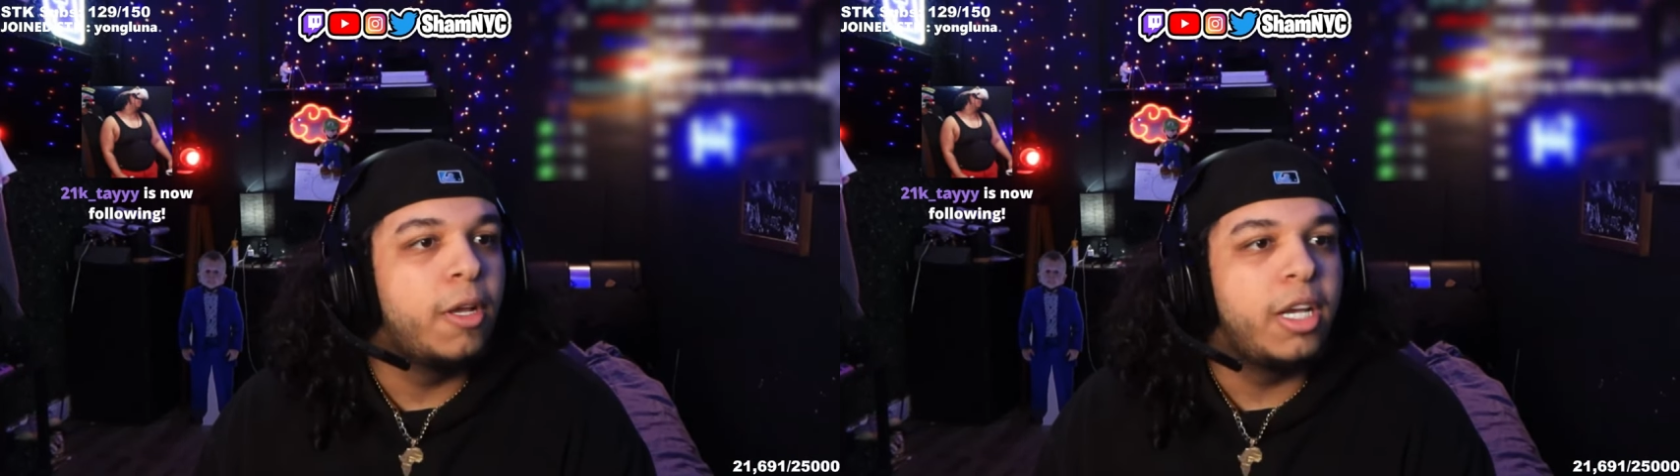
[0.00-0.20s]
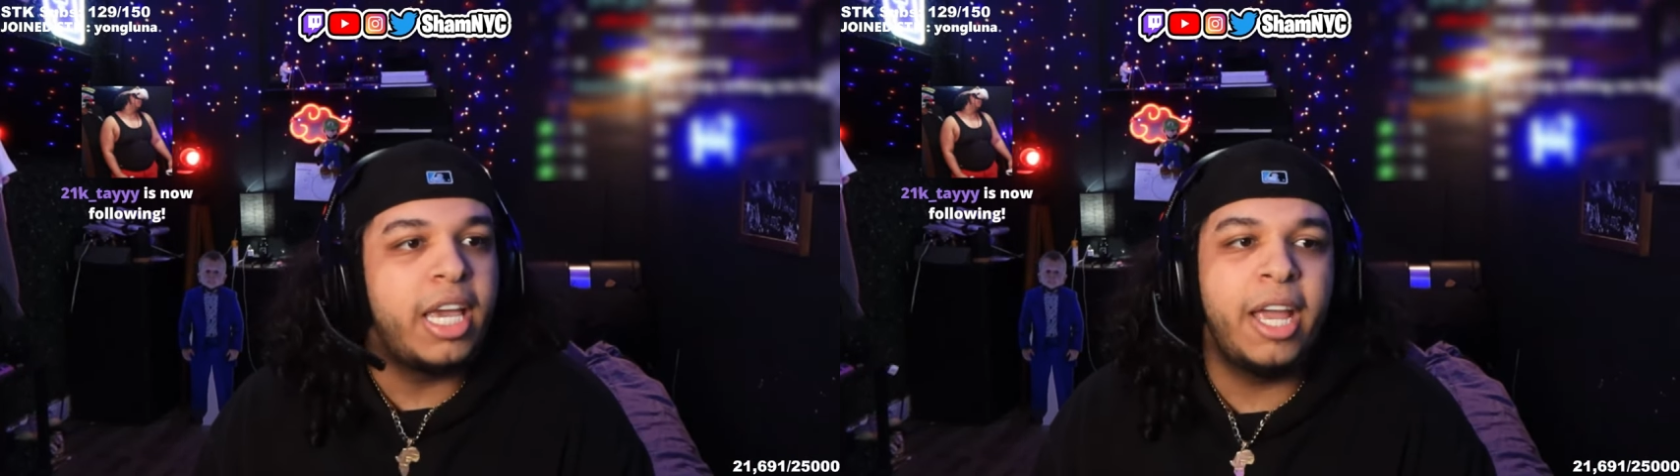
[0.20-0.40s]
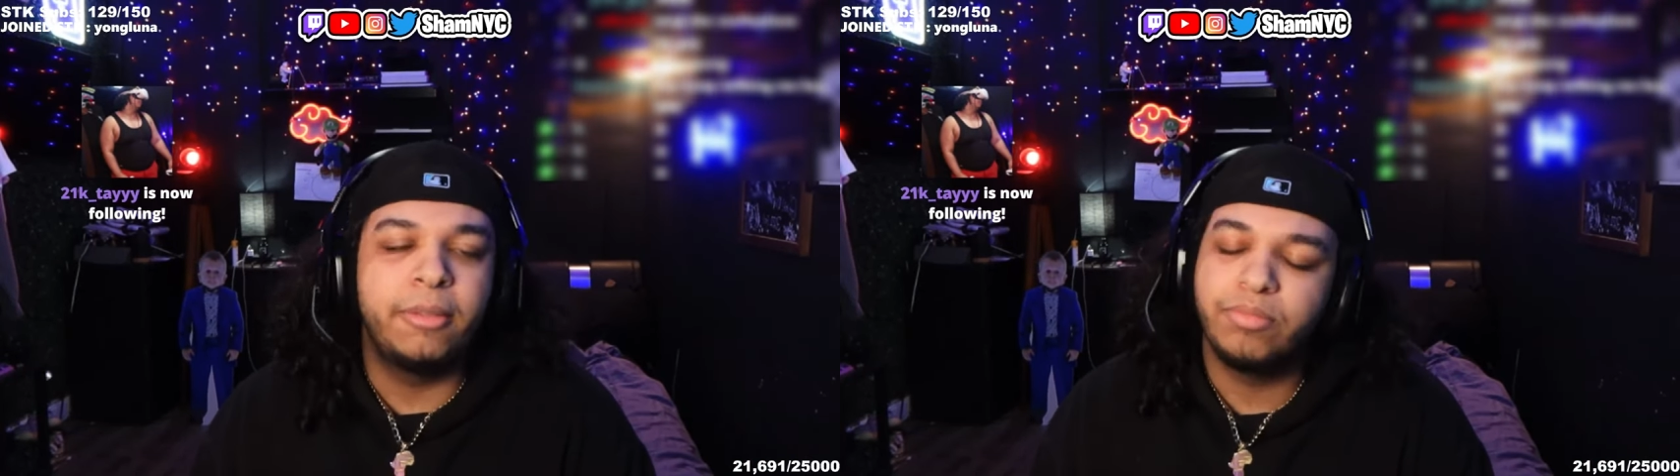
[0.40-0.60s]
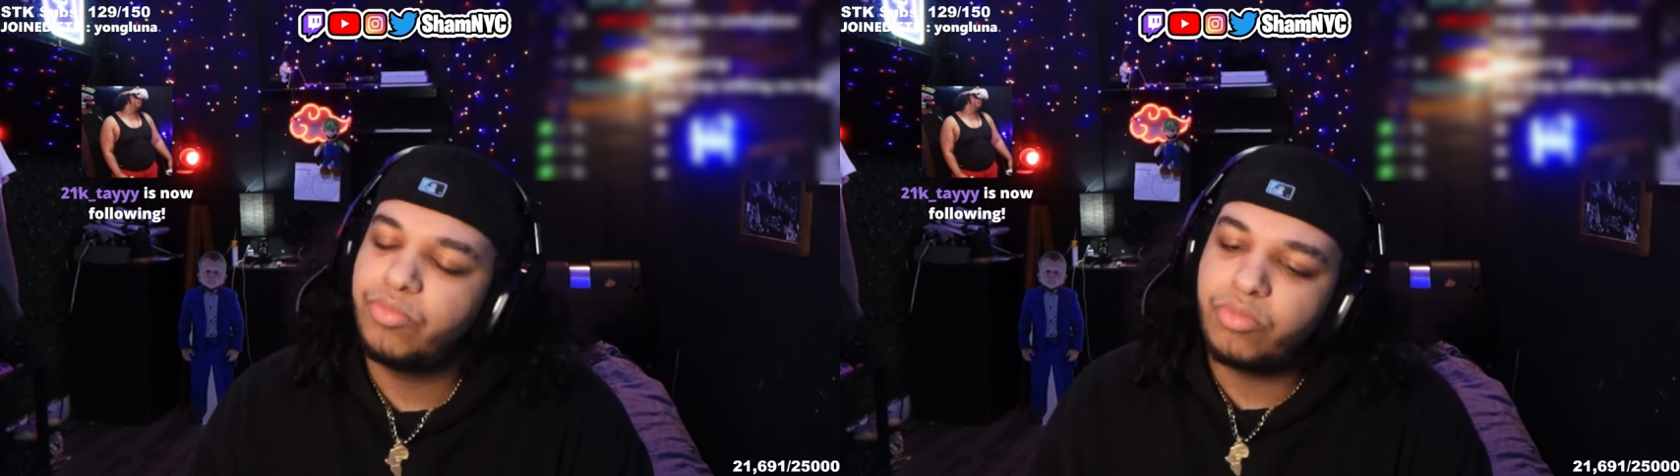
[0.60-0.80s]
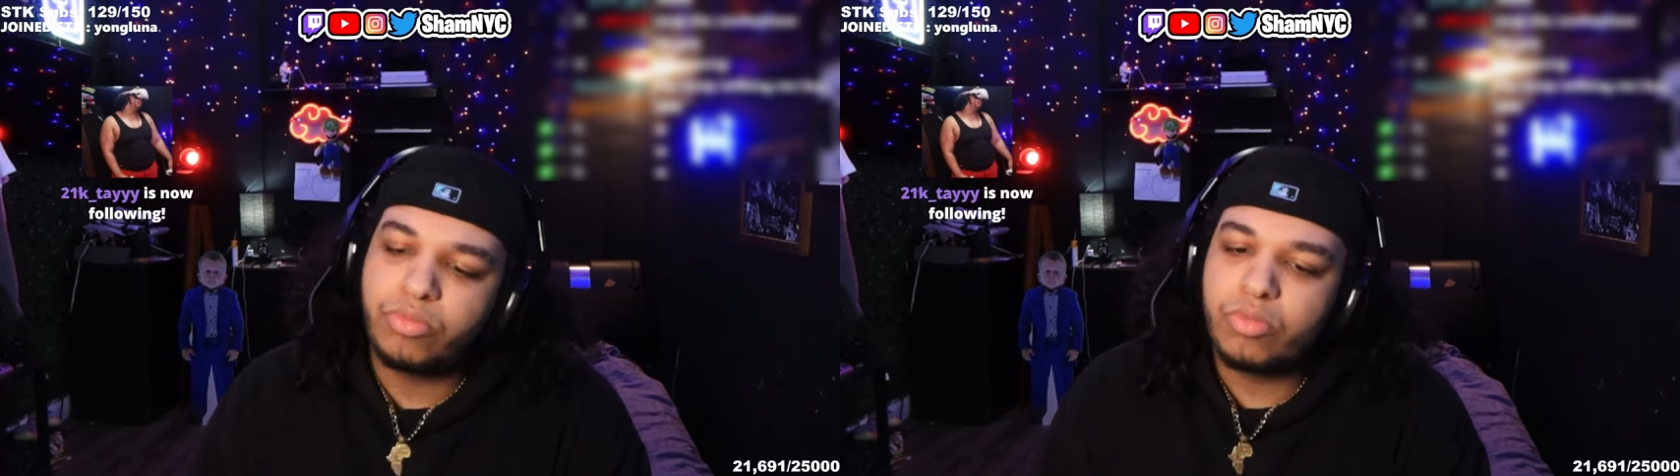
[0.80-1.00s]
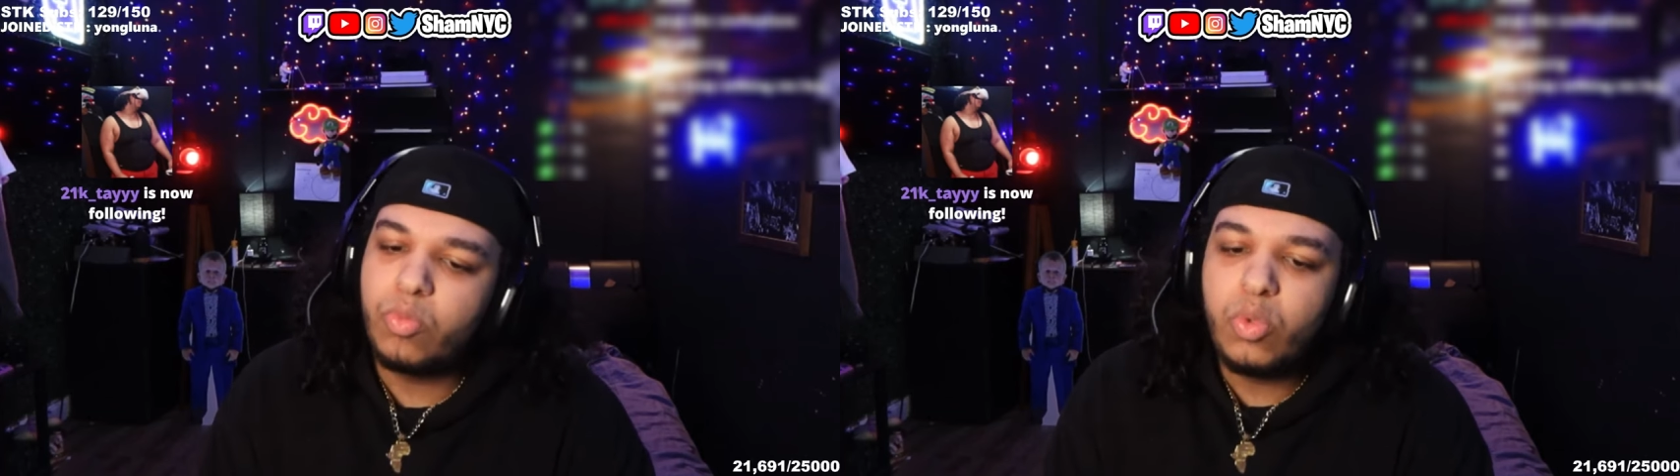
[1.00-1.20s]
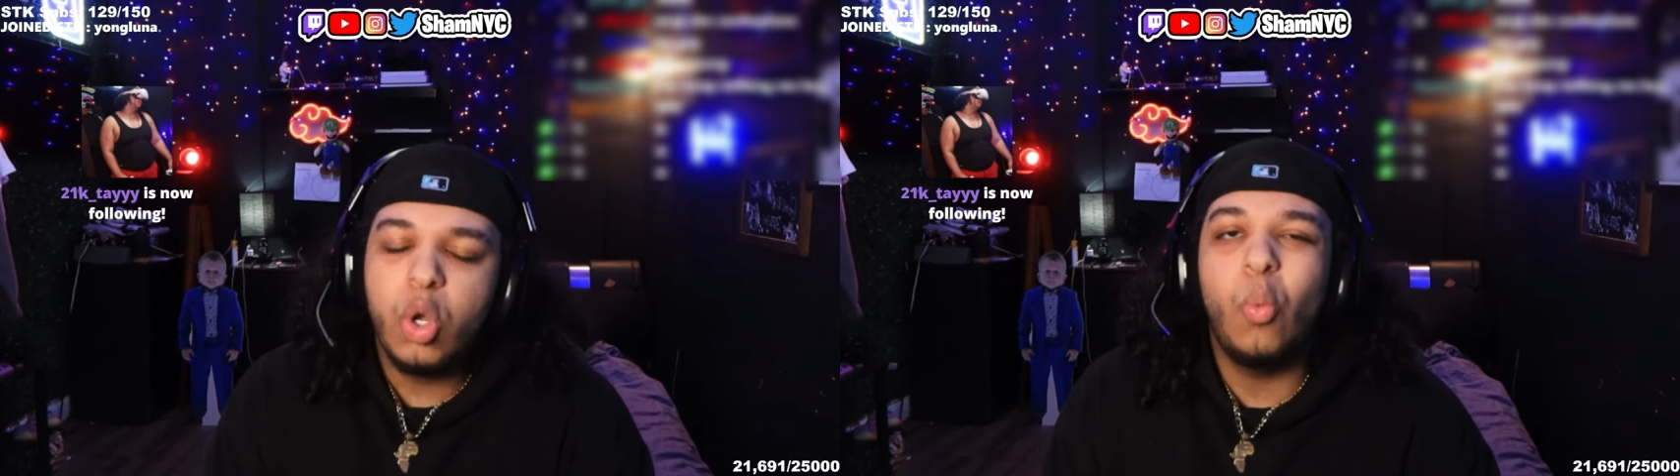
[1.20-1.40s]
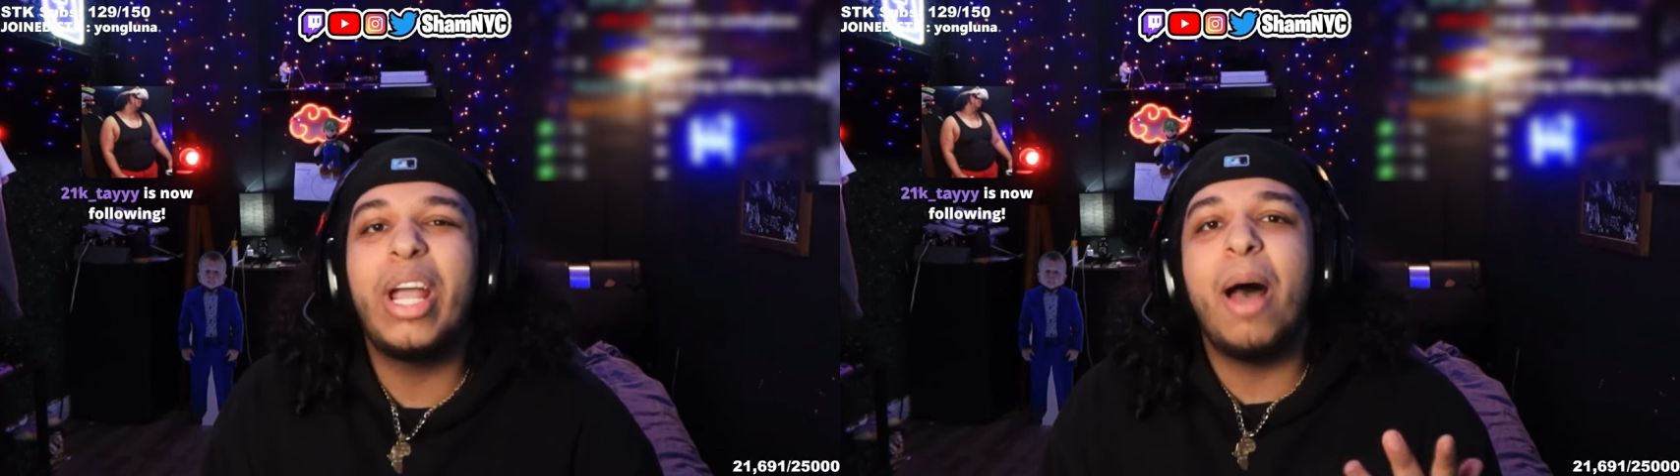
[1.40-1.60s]
Gang,
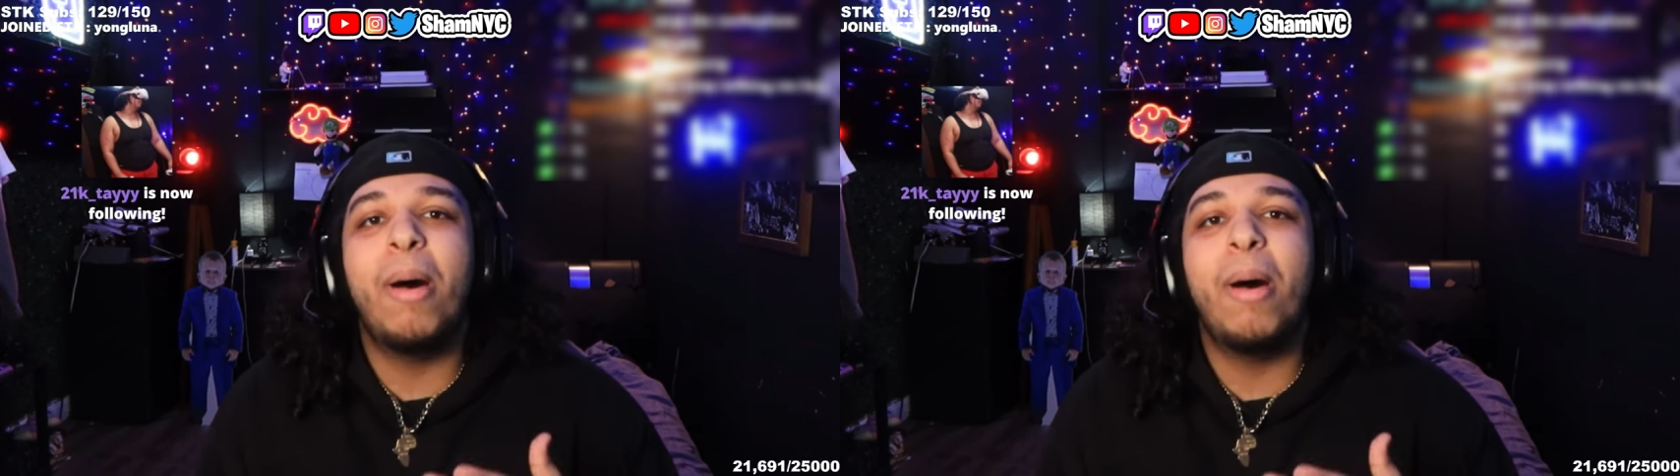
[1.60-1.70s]
we got